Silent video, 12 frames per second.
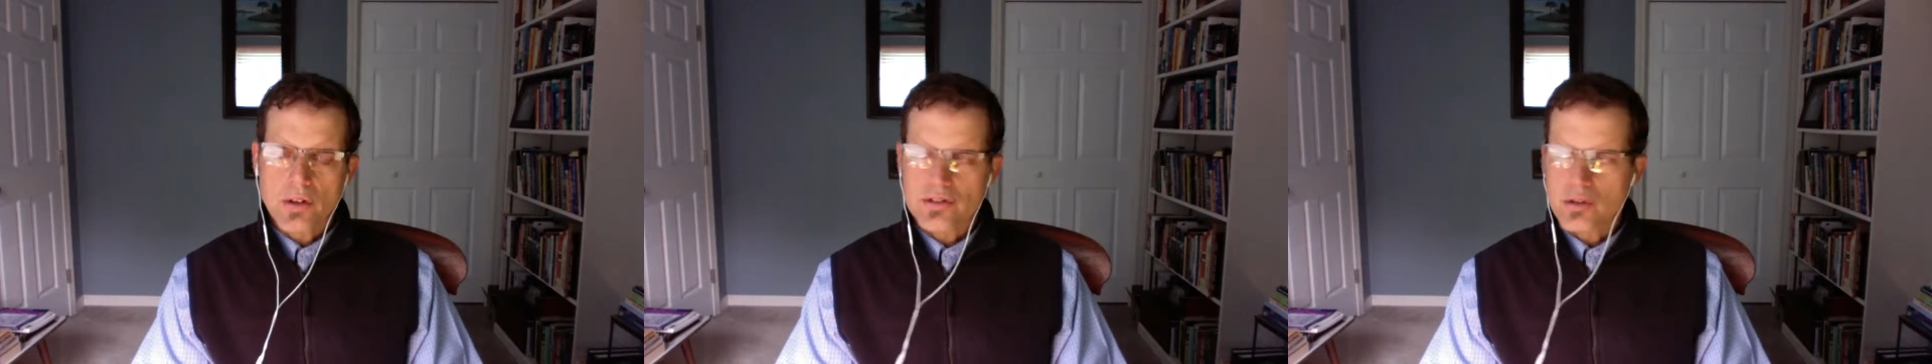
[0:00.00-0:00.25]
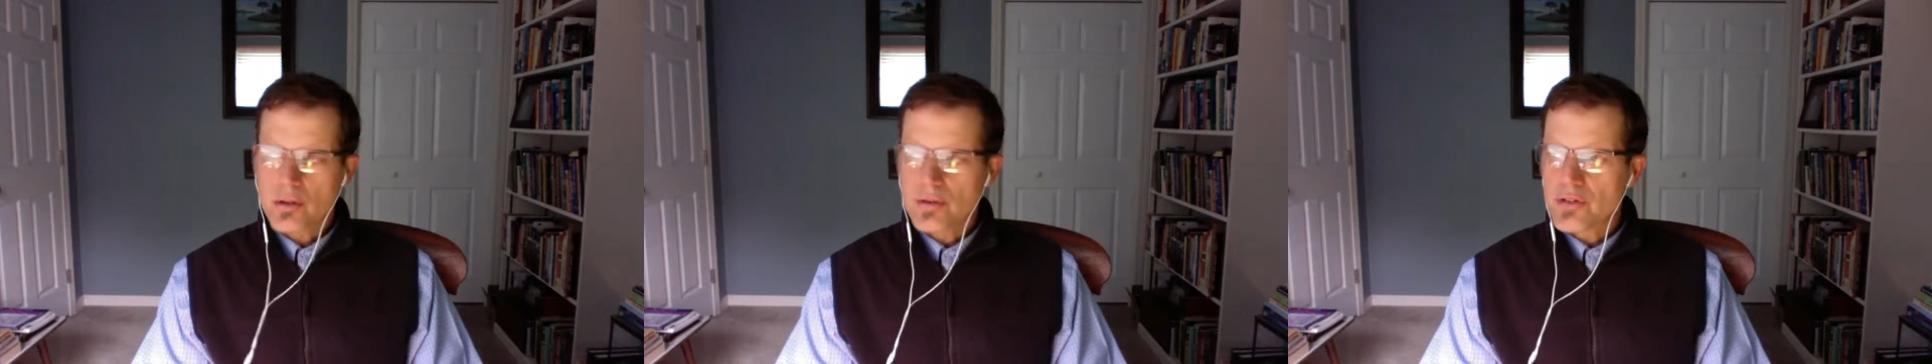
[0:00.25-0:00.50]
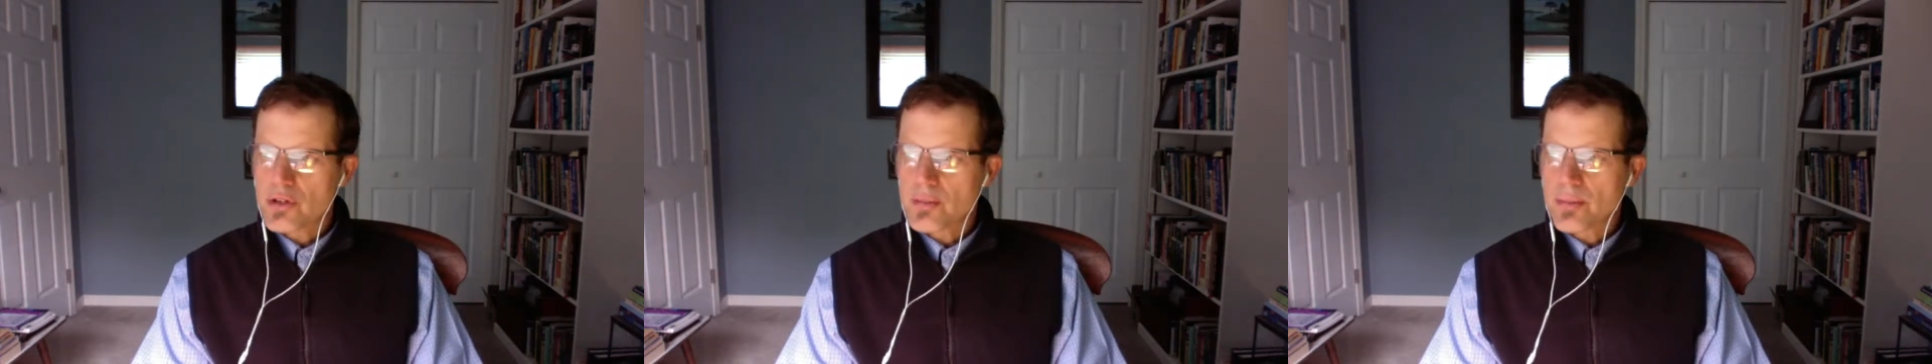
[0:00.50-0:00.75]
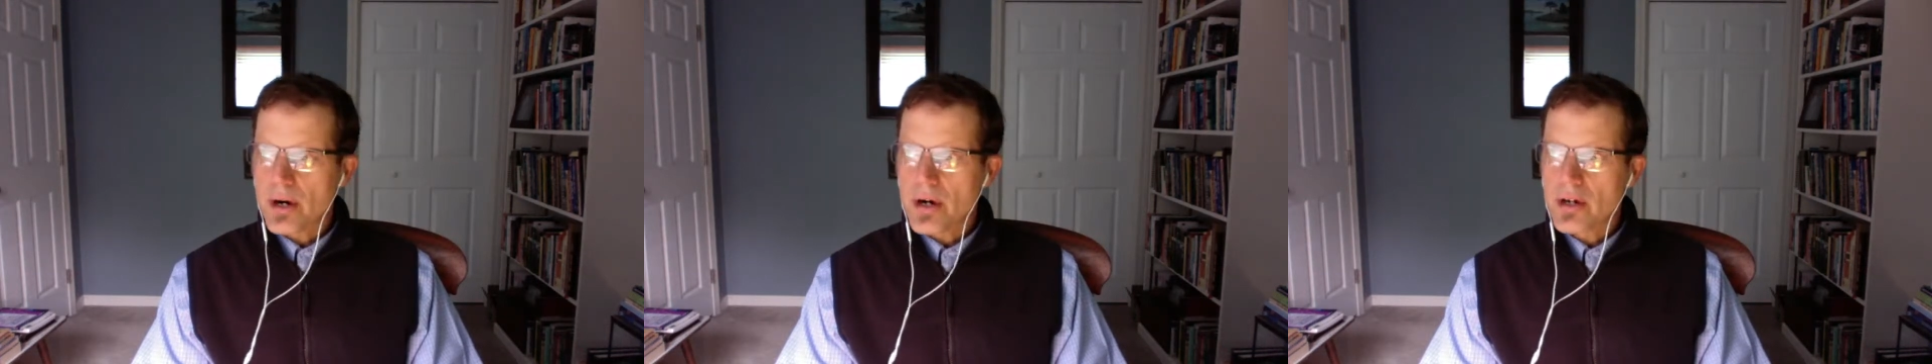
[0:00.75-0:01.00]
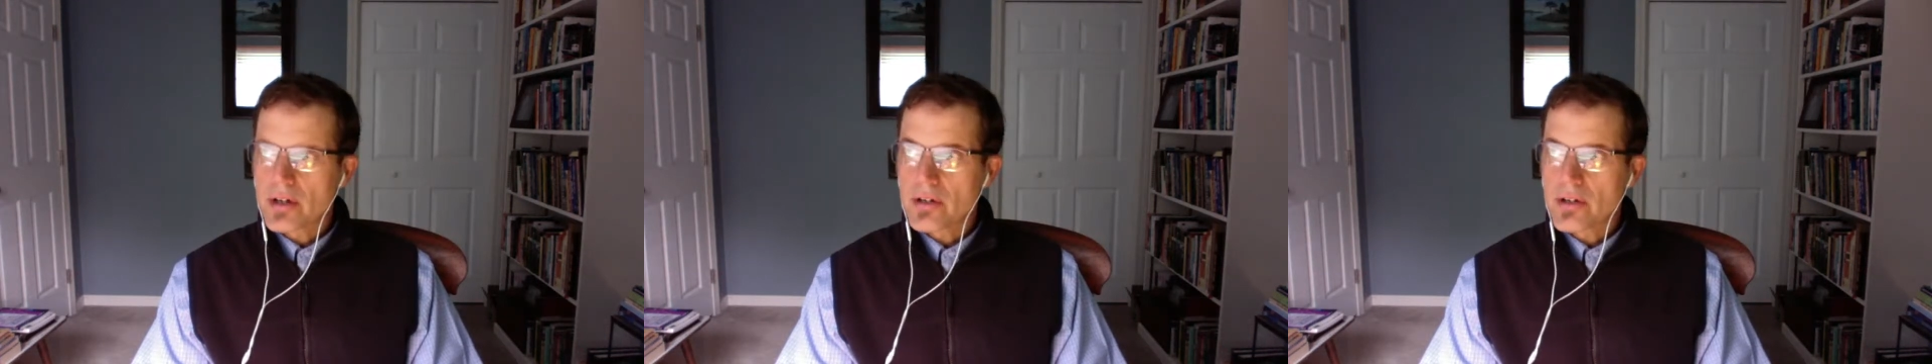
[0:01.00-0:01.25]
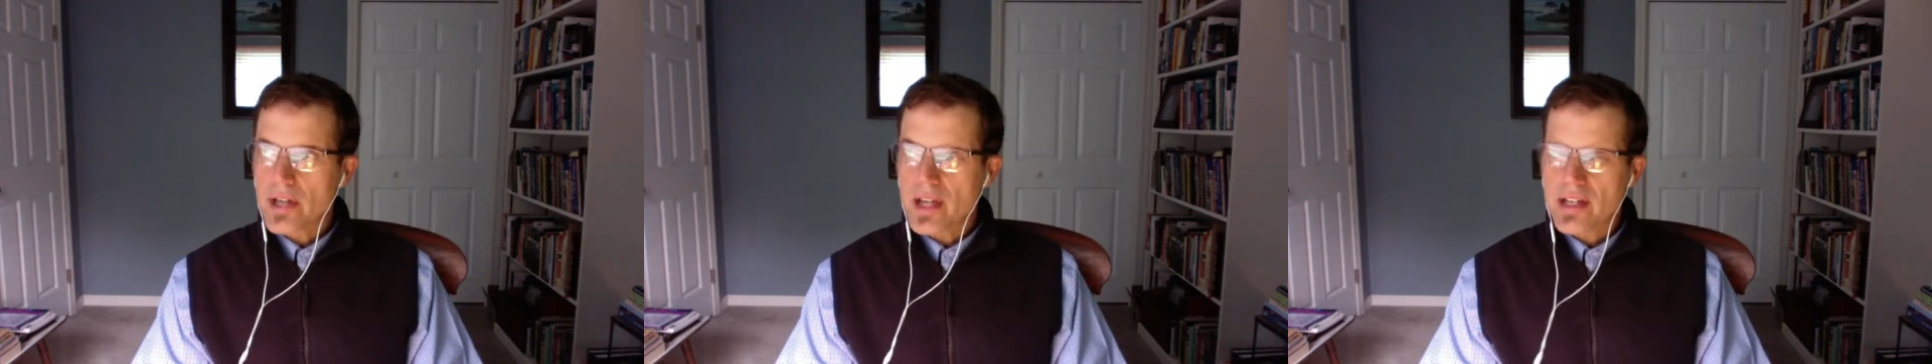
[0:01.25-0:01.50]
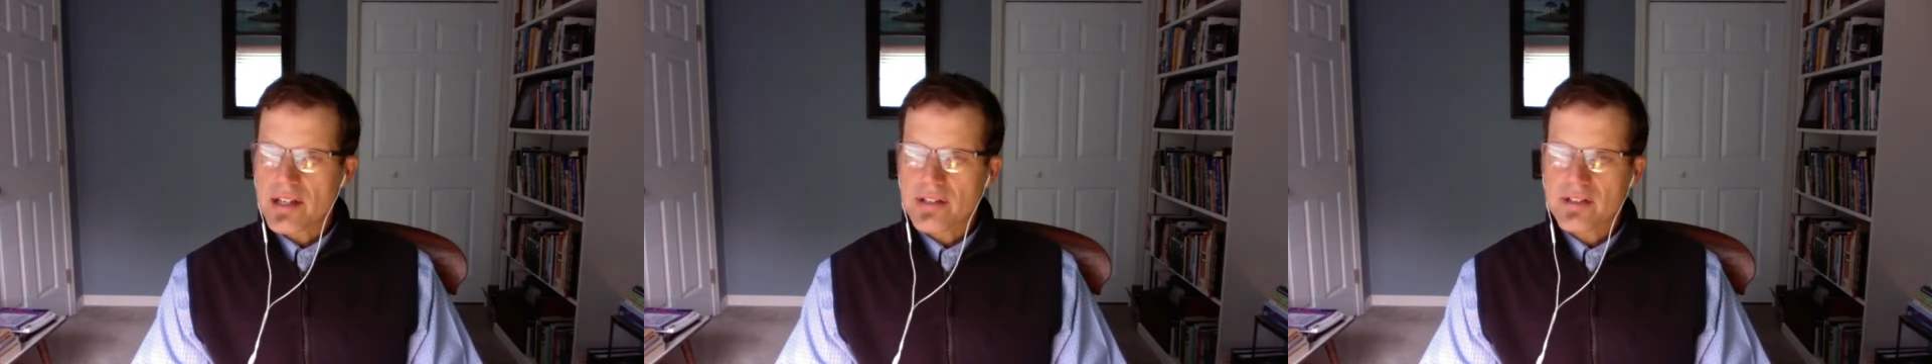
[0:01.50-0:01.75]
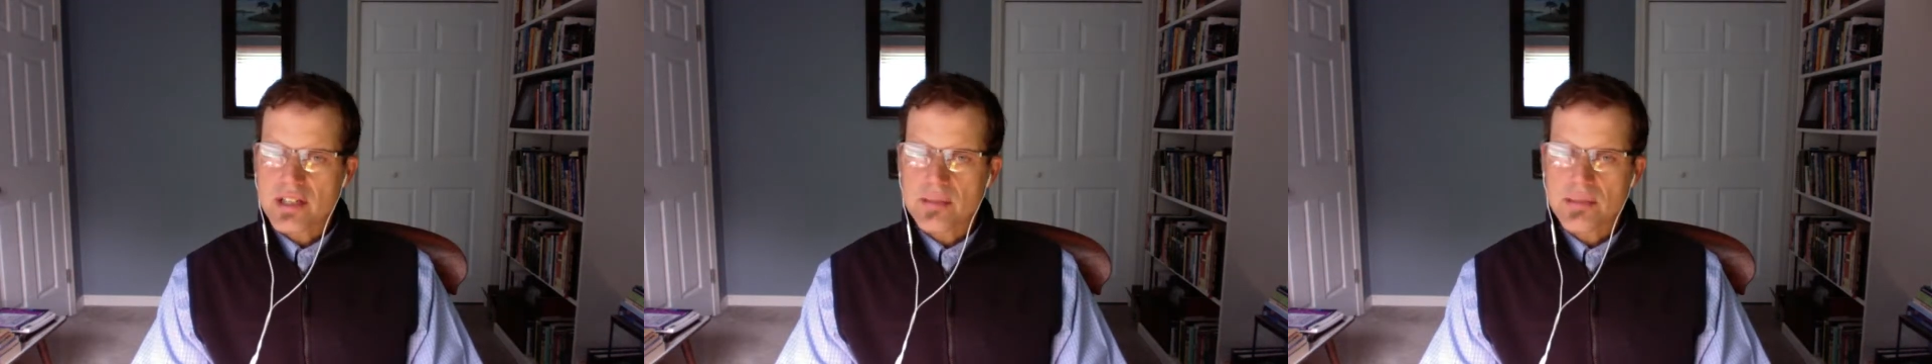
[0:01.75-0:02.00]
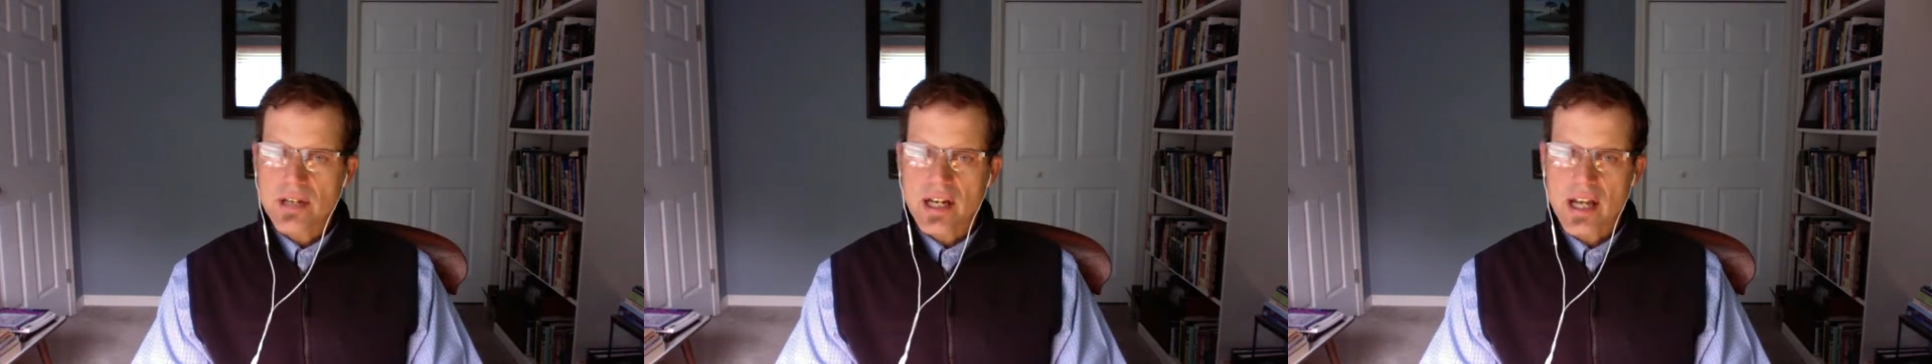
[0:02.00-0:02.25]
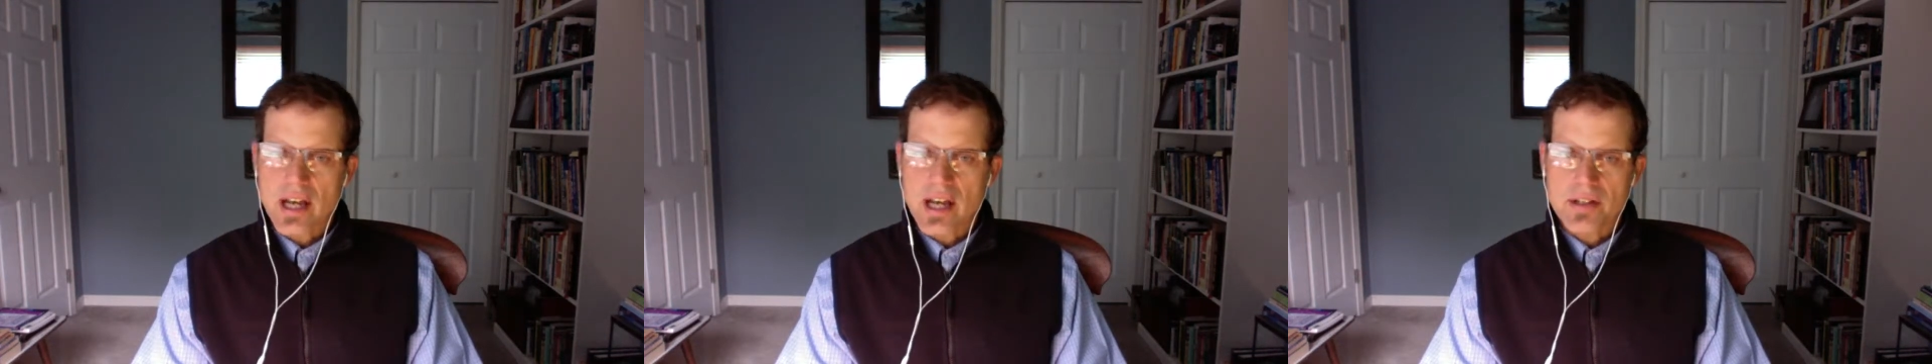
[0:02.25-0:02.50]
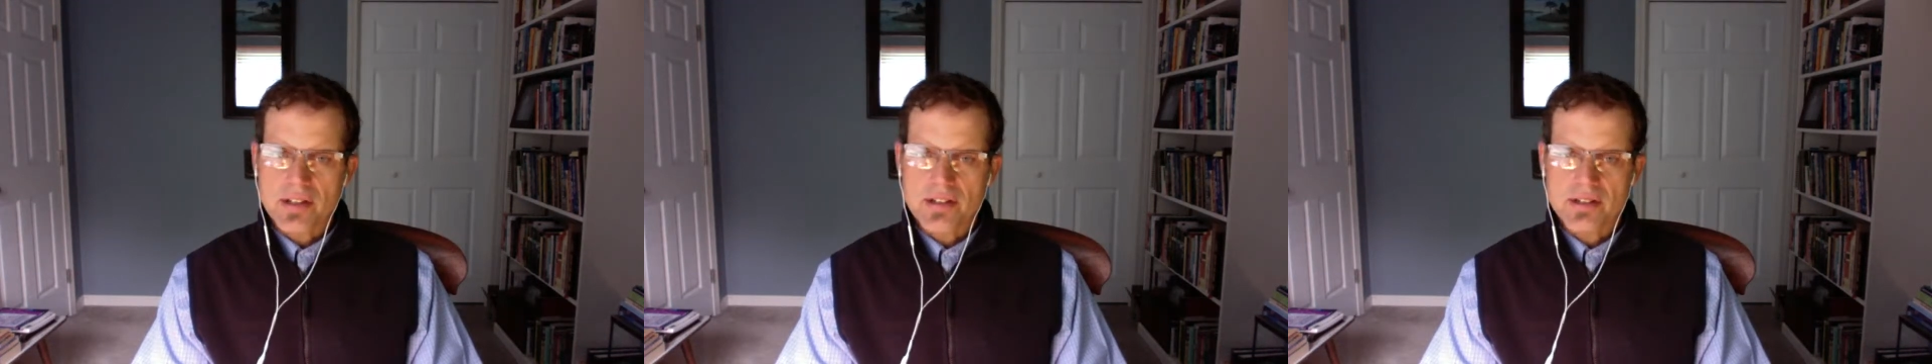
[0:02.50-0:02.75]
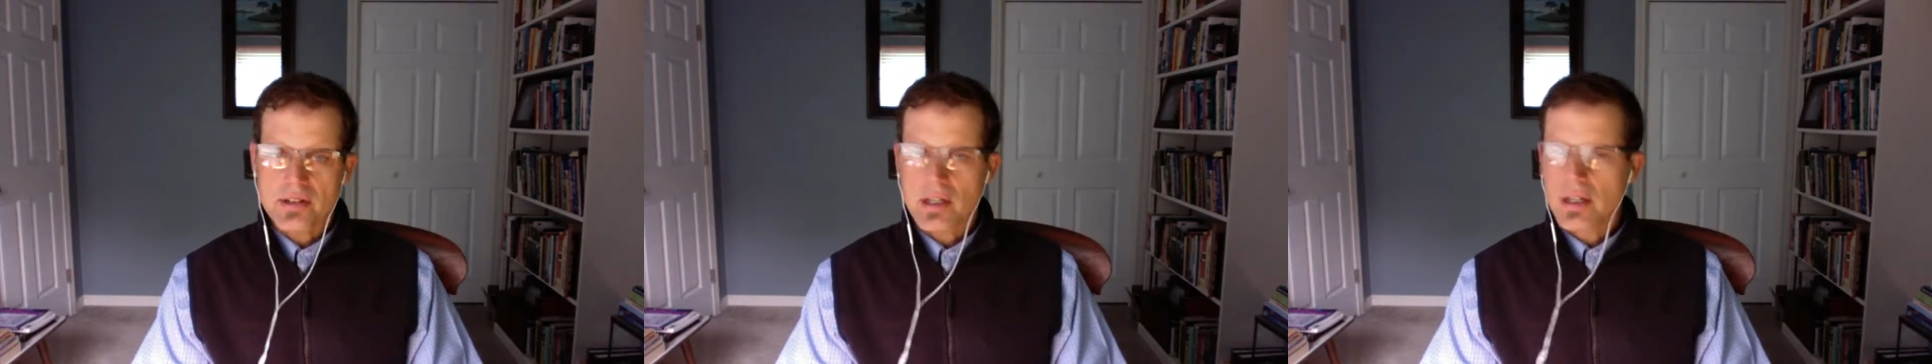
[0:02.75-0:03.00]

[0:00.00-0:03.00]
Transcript: So if you borrowed a Team Dynamix